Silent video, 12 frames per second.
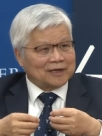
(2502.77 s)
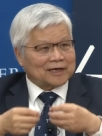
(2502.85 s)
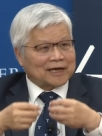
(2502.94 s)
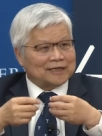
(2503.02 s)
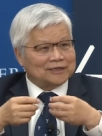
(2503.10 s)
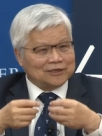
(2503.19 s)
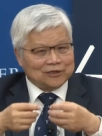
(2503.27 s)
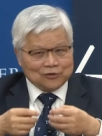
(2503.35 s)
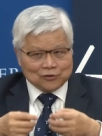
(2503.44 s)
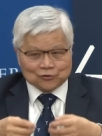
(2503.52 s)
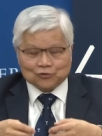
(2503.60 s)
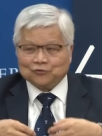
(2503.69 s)

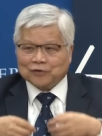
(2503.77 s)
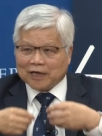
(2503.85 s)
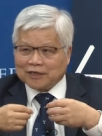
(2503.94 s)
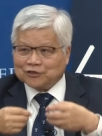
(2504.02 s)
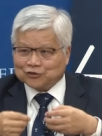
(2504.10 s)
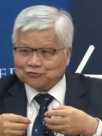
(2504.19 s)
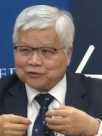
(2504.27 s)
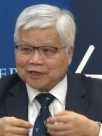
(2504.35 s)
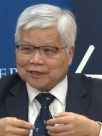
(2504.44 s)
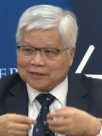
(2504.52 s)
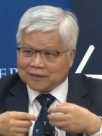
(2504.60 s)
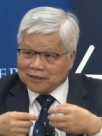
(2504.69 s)
continue to
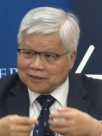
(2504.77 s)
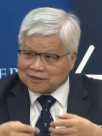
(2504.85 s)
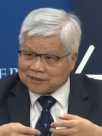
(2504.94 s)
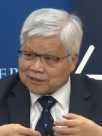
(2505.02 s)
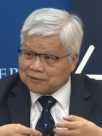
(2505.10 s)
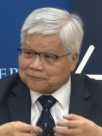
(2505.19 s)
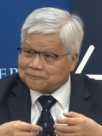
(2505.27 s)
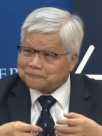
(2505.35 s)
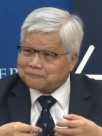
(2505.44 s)
educate itself.